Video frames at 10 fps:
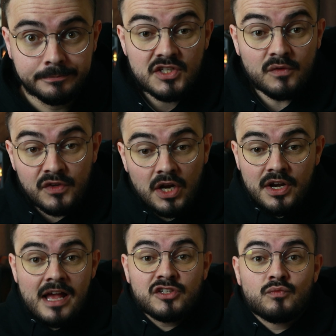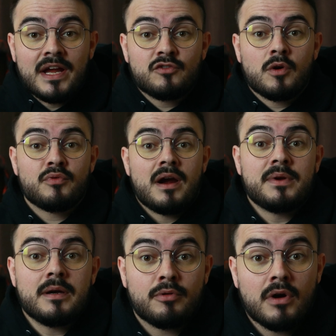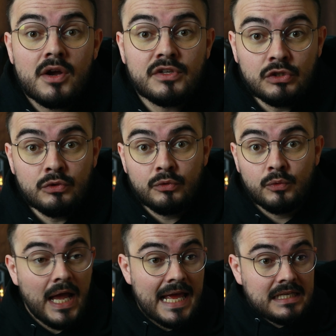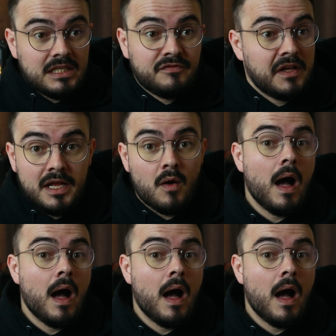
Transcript: So if you don't know how to render on Premiere Pro, you edit your video